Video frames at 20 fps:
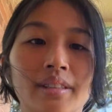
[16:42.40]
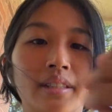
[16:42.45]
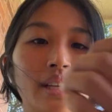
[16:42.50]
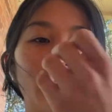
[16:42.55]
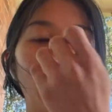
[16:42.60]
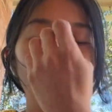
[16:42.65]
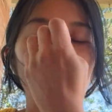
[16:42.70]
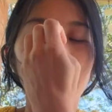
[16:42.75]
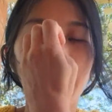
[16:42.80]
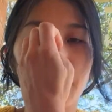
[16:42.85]

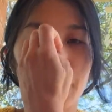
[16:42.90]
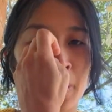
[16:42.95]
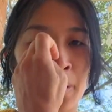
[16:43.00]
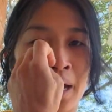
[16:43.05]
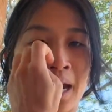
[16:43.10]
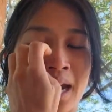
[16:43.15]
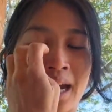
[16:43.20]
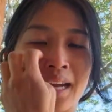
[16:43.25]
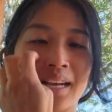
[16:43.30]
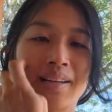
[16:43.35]
Oh,
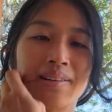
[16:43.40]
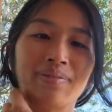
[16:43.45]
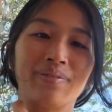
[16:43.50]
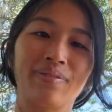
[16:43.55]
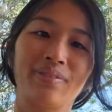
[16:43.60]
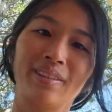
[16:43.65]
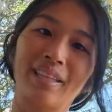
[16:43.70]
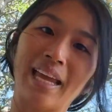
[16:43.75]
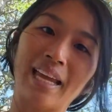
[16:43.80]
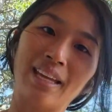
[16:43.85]
okay.
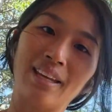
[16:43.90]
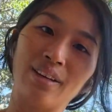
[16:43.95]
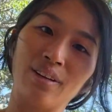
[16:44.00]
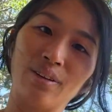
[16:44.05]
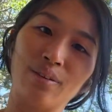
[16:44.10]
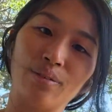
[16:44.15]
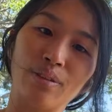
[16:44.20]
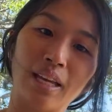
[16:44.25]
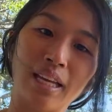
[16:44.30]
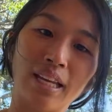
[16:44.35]
Thank
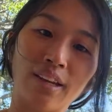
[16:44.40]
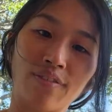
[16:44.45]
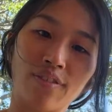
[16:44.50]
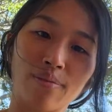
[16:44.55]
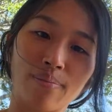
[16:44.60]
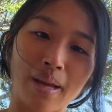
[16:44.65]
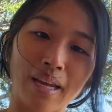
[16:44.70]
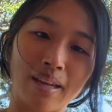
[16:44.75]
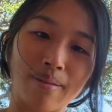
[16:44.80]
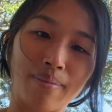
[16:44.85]
you. Thank you for
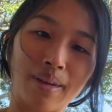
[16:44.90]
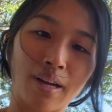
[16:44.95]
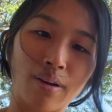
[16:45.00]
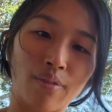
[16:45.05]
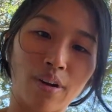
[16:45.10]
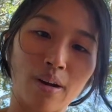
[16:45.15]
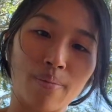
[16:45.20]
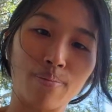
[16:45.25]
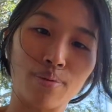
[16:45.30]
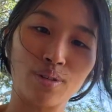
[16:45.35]
making me
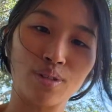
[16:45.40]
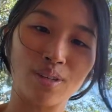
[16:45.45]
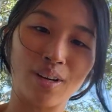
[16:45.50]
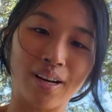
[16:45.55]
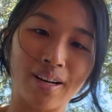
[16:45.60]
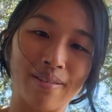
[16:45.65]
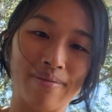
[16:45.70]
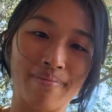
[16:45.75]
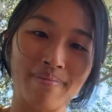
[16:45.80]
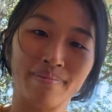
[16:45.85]
aware,
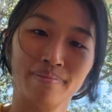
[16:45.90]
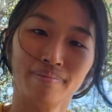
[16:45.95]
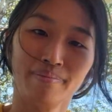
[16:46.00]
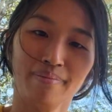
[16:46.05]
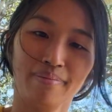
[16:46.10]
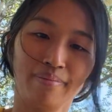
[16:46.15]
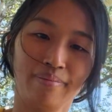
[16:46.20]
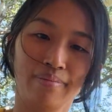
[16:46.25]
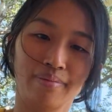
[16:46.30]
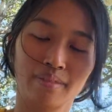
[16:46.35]
Bouchon.
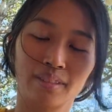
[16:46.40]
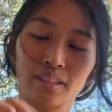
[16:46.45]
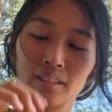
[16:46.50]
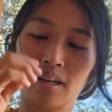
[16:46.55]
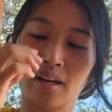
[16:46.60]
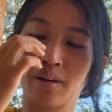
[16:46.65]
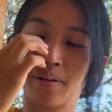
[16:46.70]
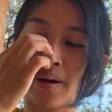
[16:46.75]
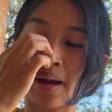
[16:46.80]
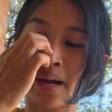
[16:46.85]

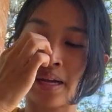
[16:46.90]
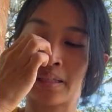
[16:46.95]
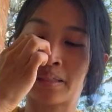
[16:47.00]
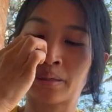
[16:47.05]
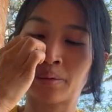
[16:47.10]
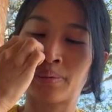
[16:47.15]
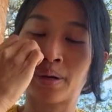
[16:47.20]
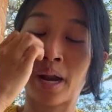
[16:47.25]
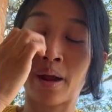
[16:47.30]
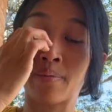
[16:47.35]
All right. So
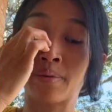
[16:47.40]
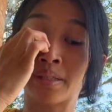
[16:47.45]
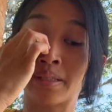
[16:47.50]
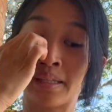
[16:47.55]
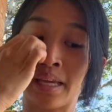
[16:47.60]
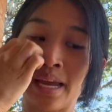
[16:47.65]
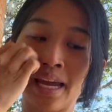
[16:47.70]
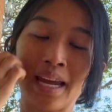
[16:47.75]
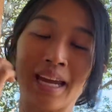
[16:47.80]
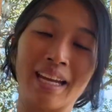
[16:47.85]
what I was
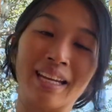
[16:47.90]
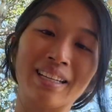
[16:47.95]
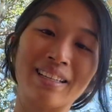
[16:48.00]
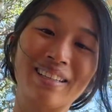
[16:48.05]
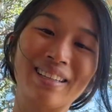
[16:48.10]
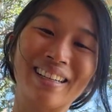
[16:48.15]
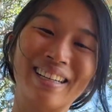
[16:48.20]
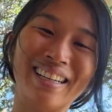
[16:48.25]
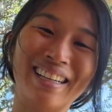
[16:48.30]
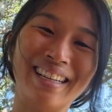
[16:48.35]
saying
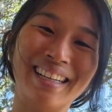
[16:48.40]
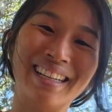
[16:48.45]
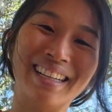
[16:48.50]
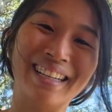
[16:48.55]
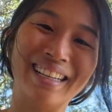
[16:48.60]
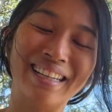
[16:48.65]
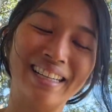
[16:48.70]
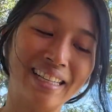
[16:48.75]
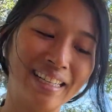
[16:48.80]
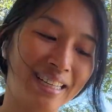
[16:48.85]

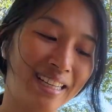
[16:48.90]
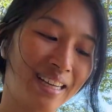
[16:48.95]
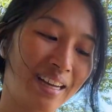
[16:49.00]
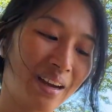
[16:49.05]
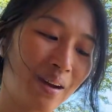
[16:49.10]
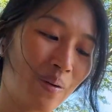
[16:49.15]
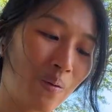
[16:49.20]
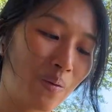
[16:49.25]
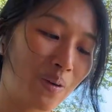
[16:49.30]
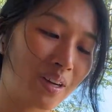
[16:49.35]

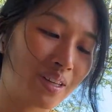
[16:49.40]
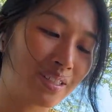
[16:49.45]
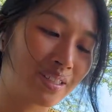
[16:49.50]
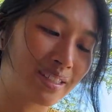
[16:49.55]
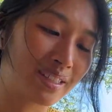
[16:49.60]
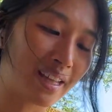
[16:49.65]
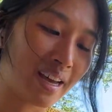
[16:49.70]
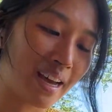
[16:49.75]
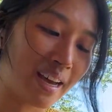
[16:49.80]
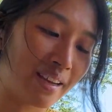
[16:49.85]
was
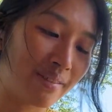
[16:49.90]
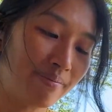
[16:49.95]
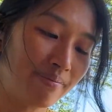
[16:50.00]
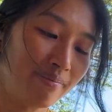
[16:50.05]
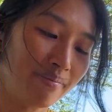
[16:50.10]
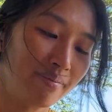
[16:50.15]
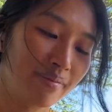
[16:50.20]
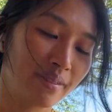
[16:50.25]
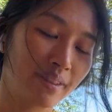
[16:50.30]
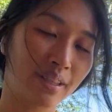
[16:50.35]
that
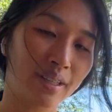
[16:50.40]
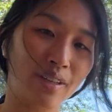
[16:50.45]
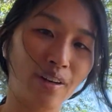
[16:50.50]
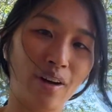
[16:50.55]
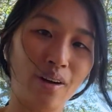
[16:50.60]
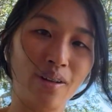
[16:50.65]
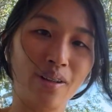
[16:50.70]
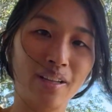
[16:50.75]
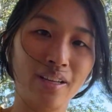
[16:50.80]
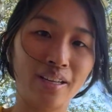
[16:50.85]
the
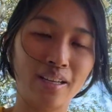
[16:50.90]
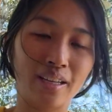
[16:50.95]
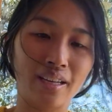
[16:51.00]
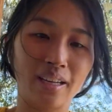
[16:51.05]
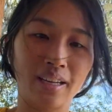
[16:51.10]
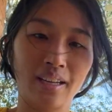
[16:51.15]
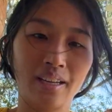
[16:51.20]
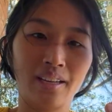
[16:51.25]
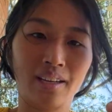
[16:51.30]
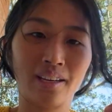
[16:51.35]
garlic,
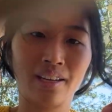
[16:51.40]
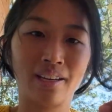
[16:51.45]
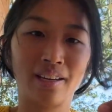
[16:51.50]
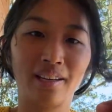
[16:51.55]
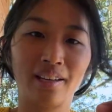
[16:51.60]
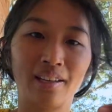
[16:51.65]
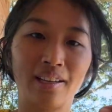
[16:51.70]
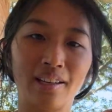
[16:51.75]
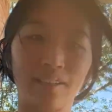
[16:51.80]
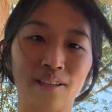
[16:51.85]

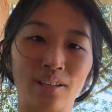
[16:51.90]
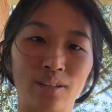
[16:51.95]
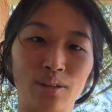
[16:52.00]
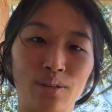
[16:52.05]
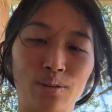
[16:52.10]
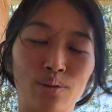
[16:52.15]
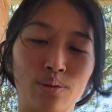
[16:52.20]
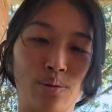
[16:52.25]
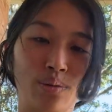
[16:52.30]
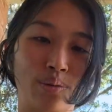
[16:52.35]

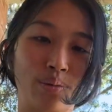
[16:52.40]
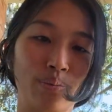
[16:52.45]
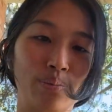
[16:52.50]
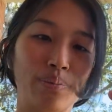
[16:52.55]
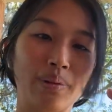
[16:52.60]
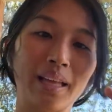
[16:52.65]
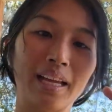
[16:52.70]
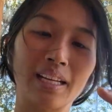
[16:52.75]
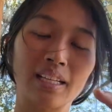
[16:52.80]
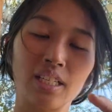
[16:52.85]
you
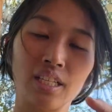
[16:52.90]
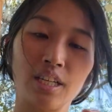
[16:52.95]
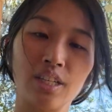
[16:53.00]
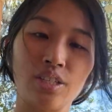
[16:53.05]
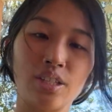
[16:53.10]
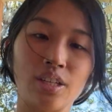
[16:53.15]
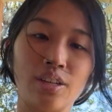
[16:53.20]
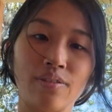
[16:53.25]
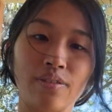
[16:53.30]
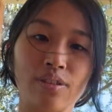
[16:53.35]
plant each
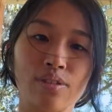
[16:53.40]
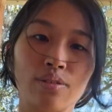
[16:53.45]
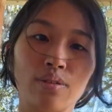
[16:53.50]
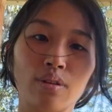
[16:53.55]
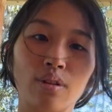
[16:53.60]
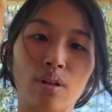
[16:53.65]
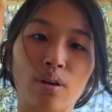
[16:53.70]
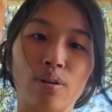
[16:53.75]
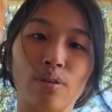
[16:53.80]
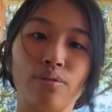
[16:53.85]
individual
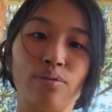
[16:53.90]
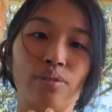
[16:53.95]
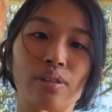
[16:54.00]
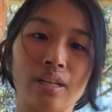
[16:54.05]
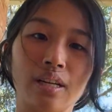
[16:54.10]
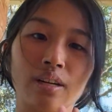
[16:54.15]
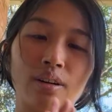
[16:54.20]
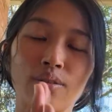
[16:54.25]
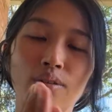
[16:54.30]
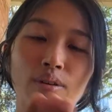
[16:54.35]
cloves and
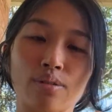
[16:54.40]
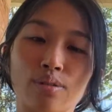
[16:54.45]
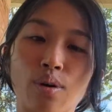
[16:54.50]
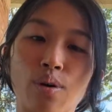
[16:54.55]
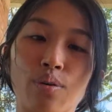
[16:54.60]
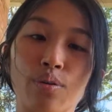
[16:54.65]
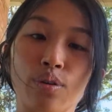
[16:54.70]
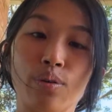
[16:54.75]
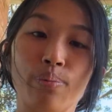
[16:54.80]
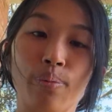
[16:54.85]
it grows a
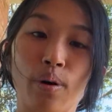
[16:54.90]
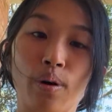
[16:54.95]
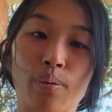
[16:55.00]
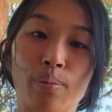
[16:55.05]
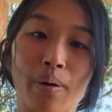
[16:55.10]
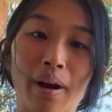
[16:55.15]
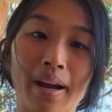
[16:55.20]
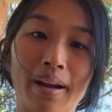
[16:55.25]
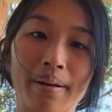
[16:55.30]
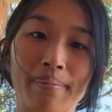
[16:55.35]
whole new bulb,
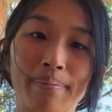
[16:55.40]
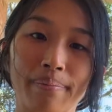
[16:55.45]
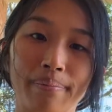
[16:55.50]
right?